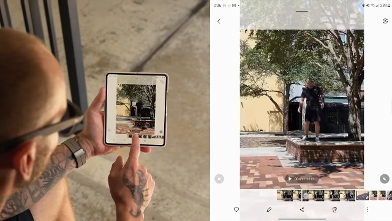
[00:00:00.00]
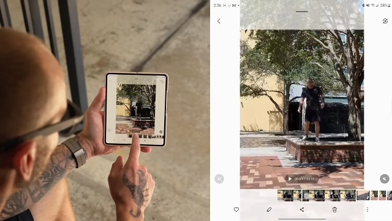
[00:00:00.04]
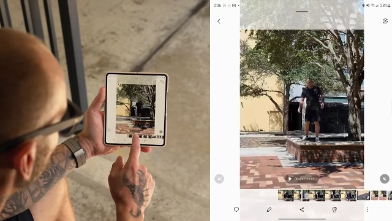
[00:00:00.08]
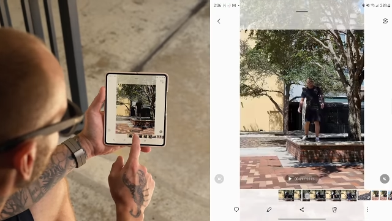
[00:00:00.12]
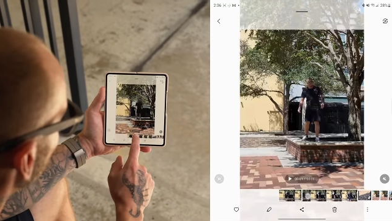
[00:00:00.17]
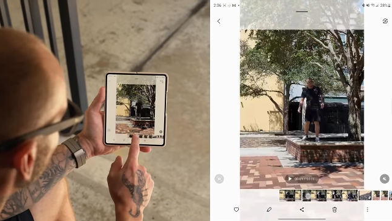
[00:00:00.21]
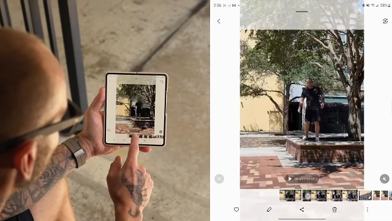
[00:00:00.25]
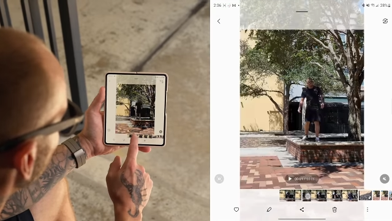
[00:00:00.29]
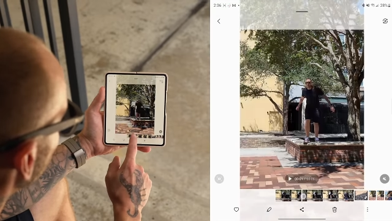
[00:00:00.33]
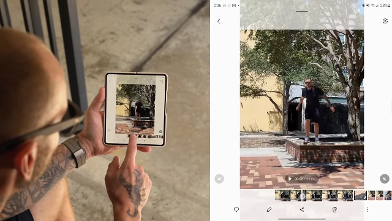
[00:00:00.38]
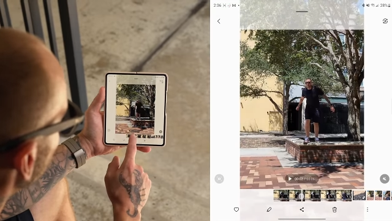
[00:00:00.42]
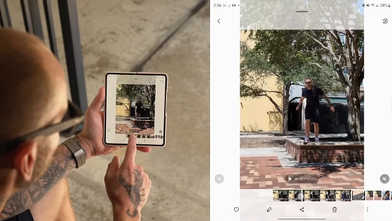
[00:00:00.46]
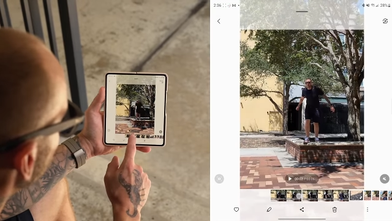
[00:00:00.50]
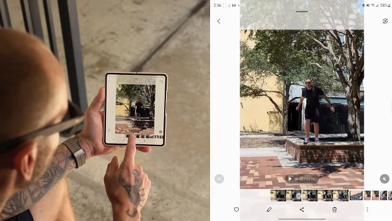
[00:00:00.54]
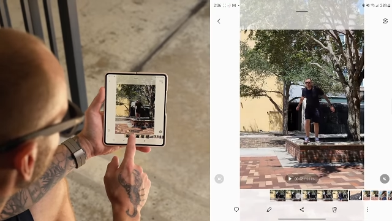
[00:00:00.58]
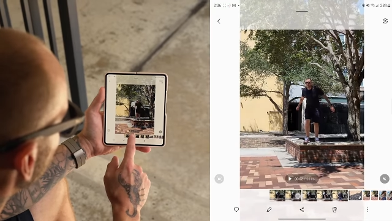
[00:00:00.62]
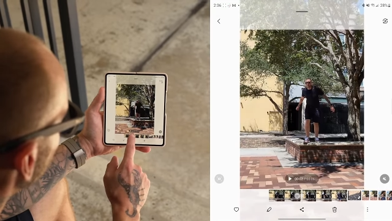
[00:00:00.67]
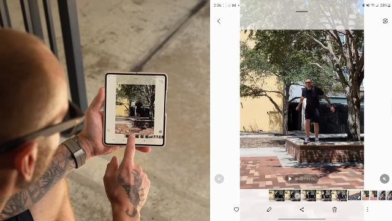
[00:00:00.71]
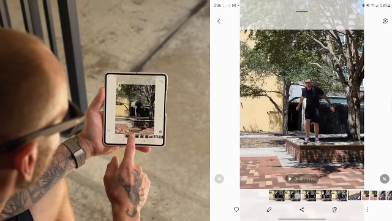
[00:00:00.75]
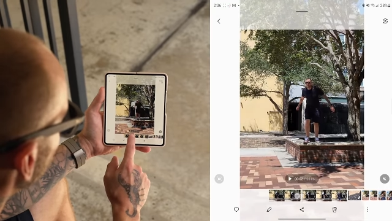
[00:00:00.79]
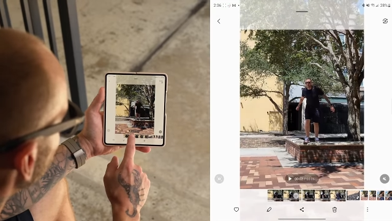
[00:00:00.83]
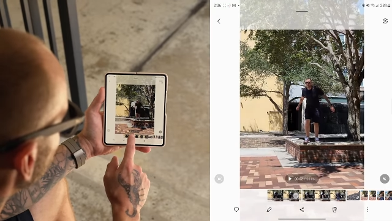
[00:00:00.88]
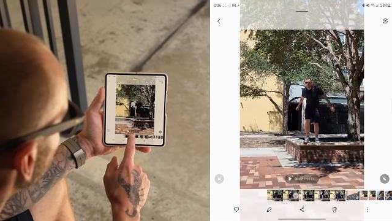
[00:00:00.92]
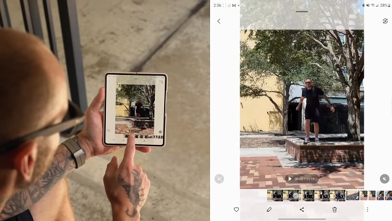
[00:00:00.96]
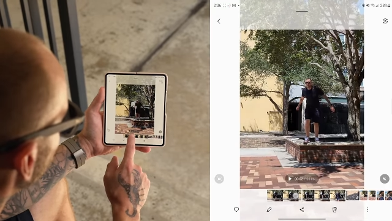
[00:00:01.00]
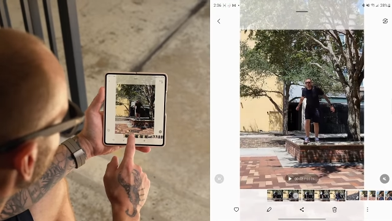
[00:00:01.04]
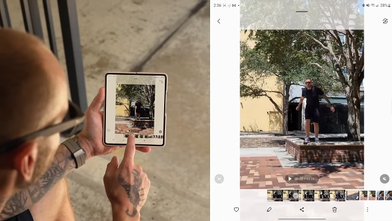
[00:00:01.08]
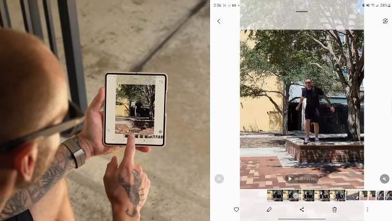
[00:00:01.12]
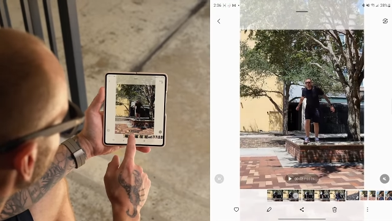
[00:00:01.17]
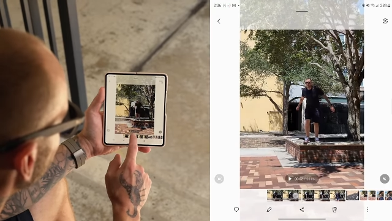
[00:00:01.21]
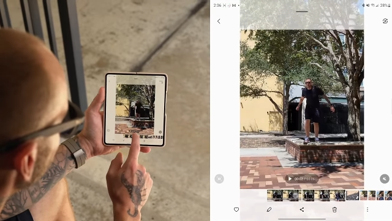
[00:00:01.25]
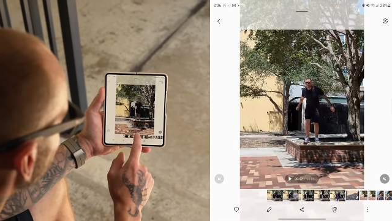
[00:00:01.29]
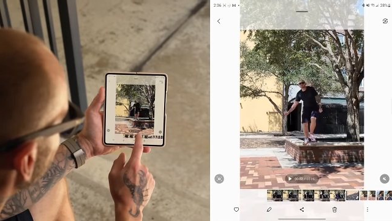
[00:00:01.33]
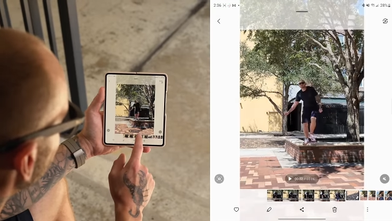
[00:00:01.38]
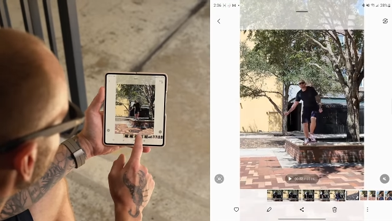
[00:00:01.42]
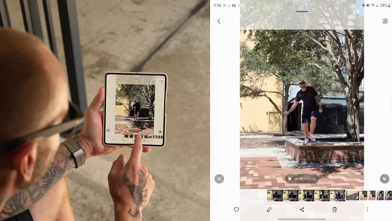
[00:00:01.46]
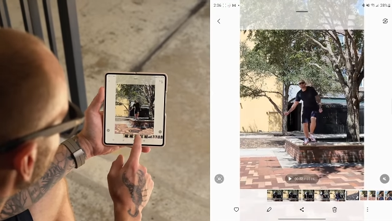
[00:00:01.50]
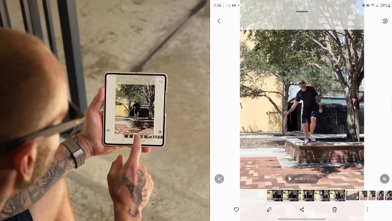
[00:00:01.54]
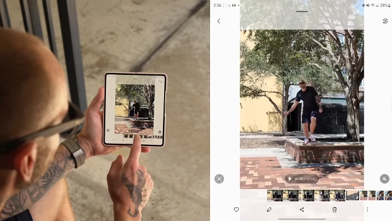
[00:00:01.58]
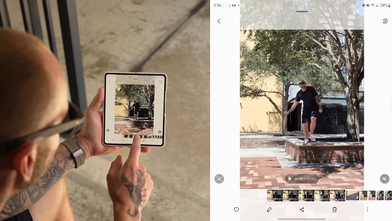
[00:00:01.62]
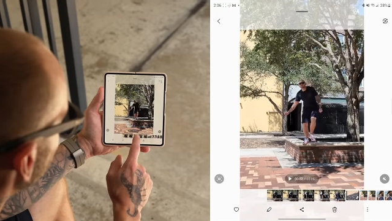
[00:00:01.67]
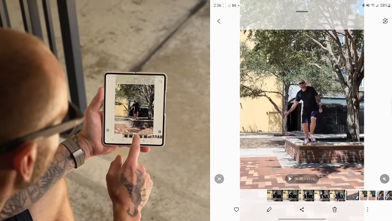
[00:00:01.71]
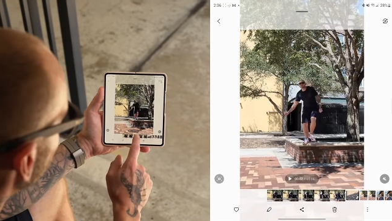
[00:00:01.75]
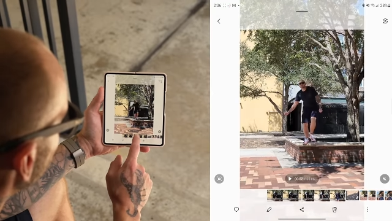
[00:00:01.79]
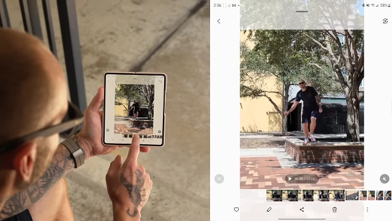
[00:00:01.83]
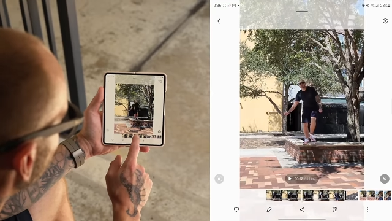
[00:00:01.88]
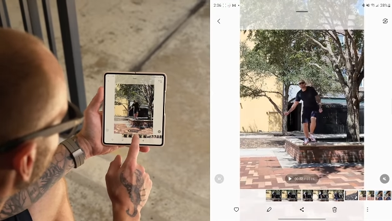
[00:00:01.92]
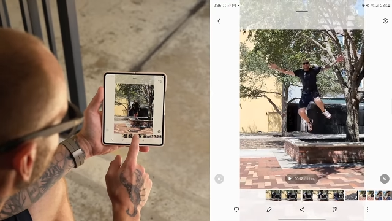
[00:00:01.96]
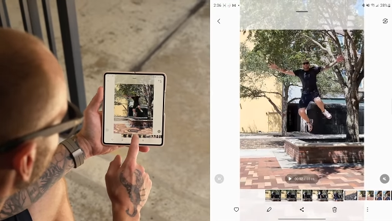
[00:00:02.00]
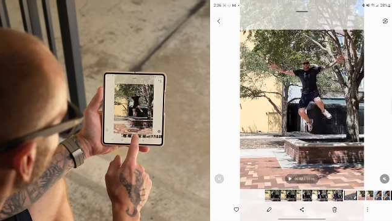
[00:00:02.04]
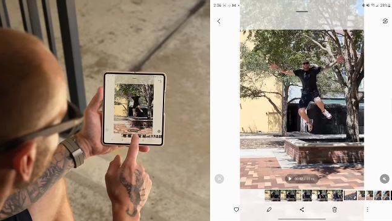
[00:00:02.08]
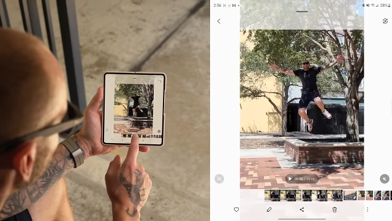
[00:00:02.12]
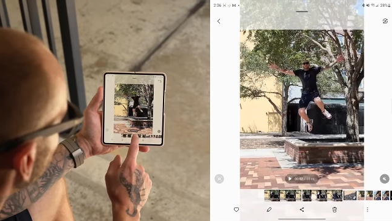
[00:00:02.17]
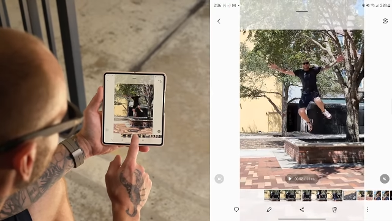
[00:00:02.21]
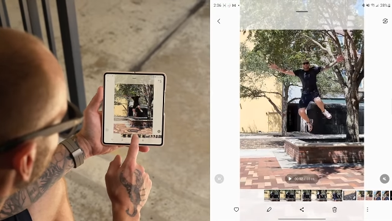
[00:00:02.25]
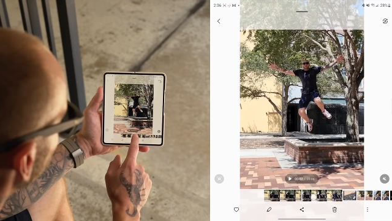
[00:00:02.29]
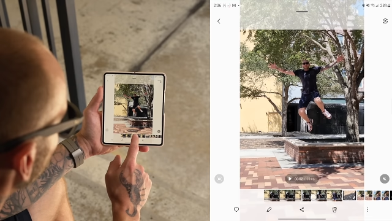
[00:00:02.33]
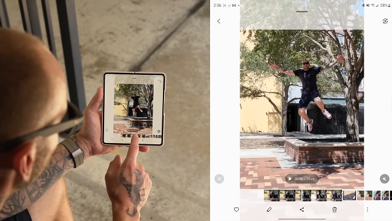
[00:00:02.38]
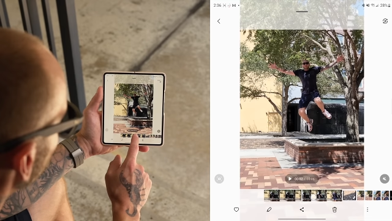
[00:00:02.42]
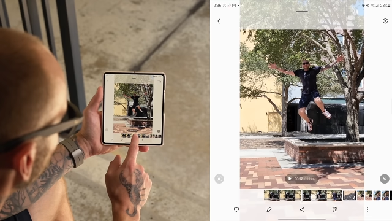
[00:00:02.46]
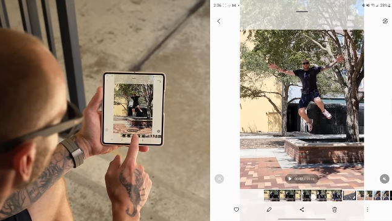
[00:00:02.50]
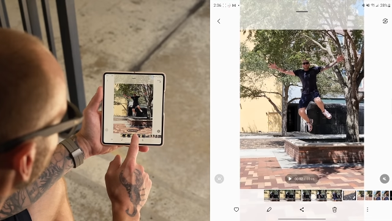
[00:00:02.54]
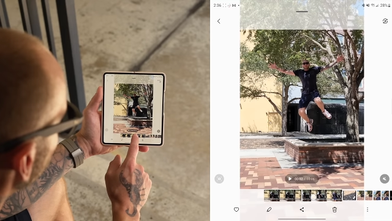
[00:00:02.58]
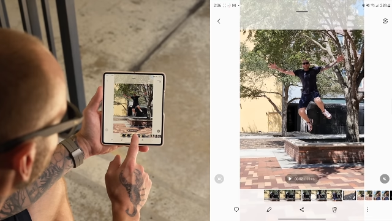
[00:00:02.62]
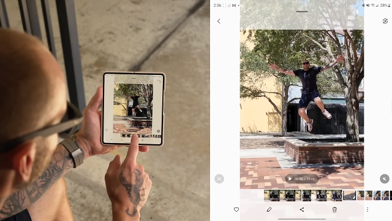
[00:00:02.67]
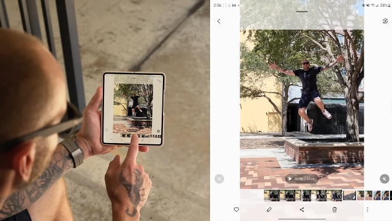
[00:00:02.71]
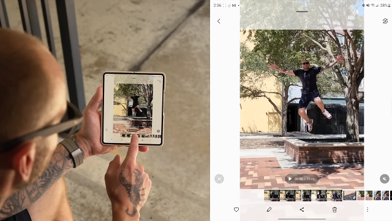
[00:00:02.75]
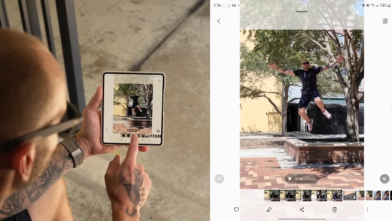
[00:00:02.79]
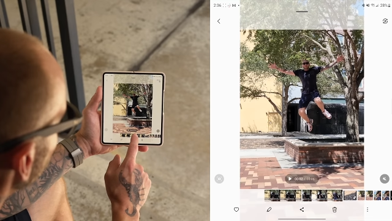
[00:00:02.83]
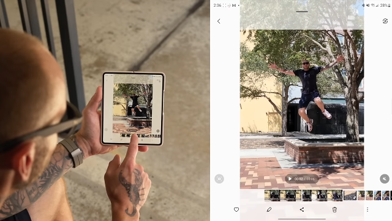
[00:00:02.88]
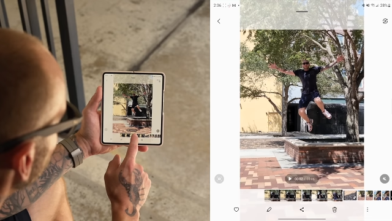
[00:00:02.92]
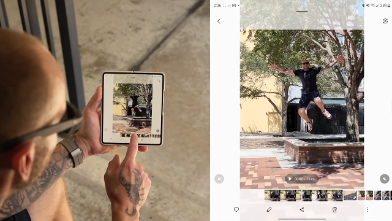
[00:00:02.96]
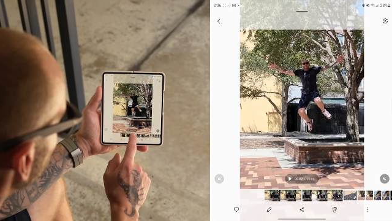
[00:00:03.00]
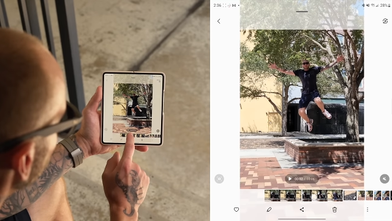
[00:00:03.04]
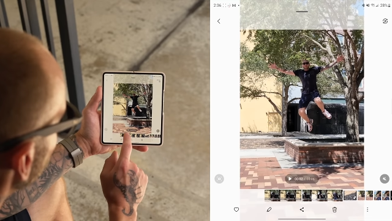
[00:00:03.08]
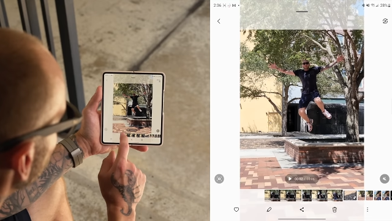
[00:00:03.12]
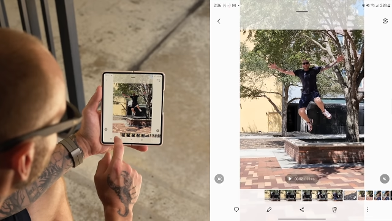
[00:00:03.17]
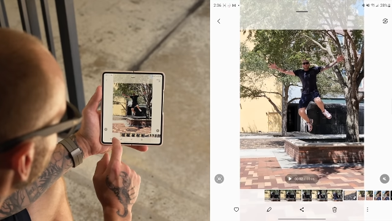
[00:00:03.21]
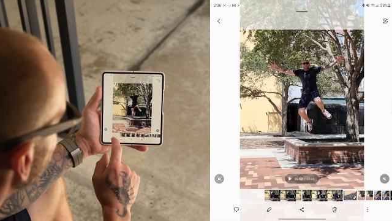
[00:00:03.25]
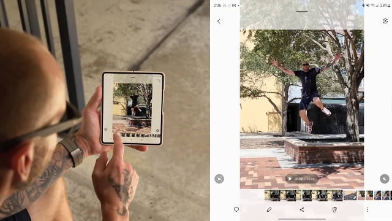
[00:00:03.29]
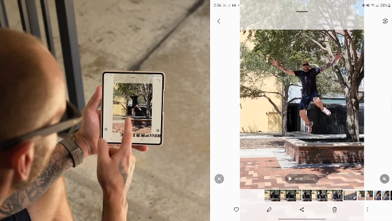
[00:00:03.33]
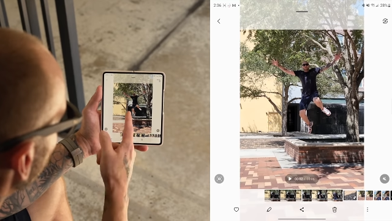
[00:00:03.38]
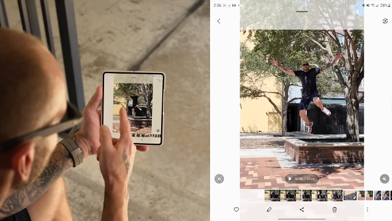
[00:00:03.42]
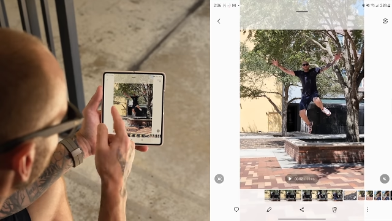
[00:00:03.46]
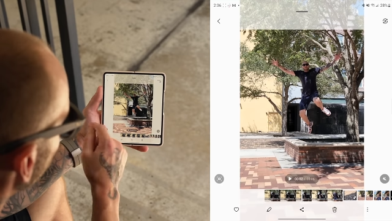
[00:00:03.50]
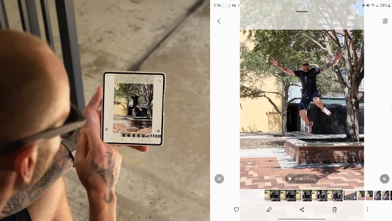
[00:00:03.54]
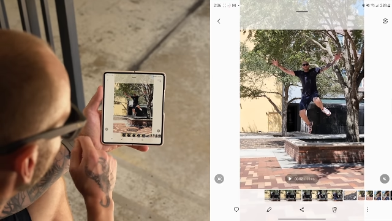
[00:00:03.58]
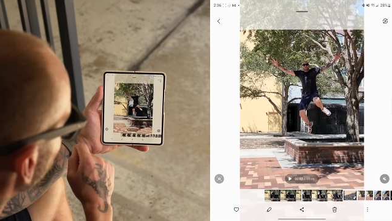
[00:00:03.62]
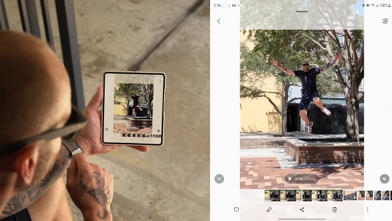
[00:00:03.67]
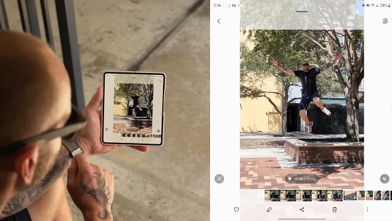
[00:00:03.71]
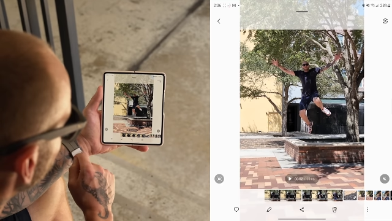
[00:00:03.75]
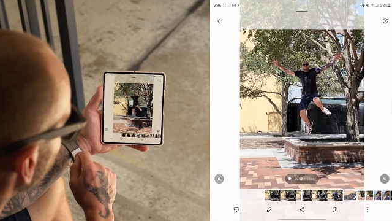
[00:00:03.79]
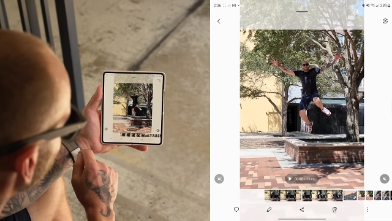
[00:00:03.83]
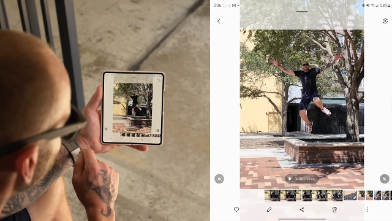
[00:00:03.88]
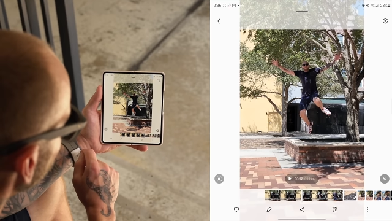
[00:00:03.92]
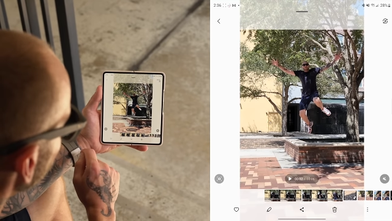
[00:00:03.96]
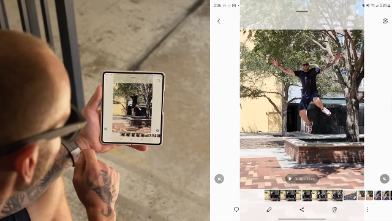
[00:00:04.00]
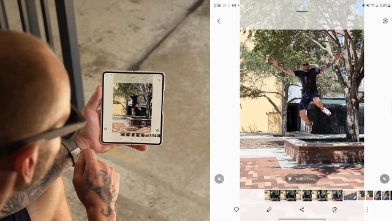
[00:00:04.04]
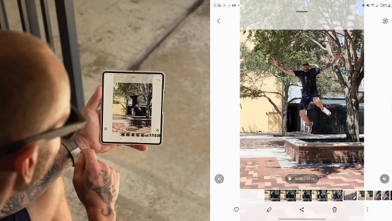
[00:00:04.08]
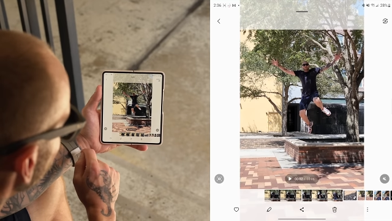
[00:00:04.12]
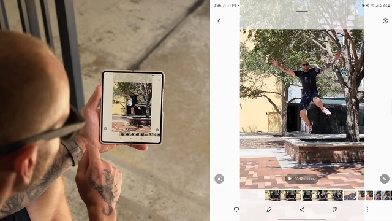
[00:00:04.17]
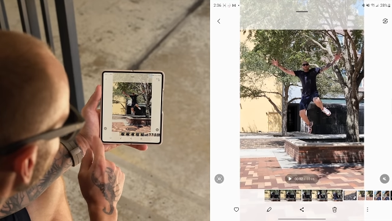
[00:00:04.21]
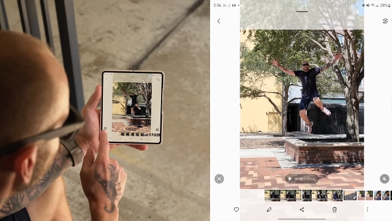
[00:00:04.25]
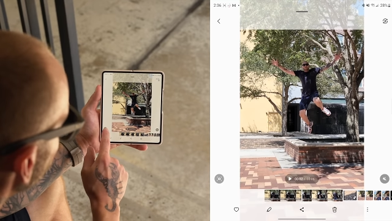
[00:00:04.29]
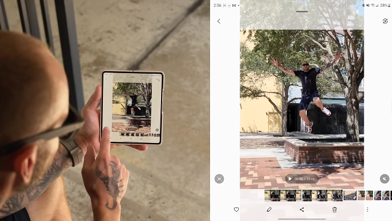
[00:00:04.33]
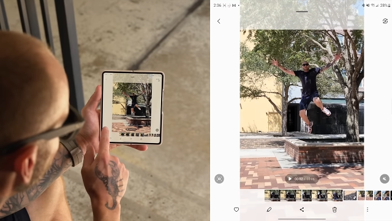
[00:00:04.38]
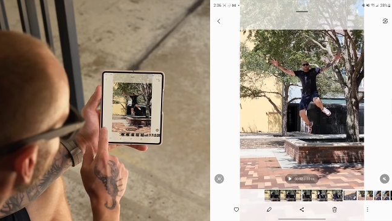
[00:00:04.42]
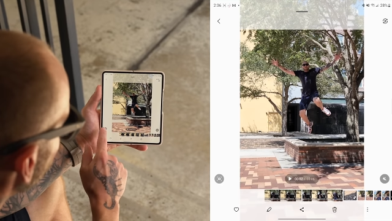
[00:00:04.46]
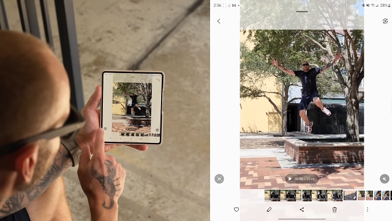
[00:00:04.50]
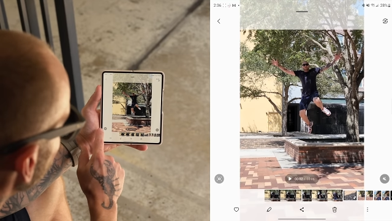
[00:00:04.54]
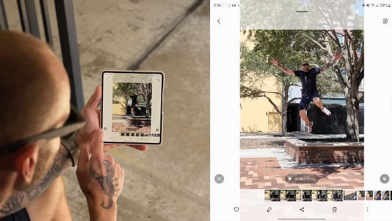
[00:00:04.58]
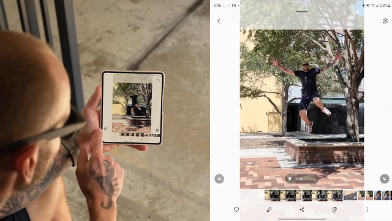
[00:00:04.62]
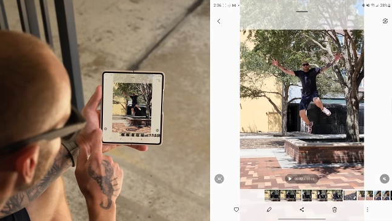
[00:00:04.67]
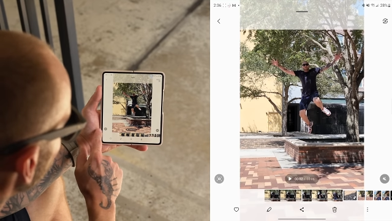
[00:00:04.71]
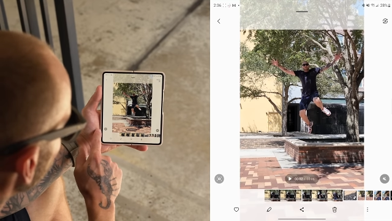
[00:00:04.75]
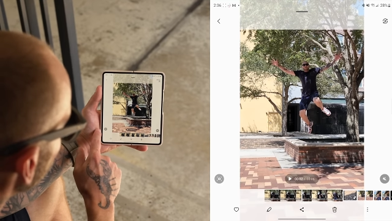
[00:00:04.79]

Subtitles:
(no speaker visible)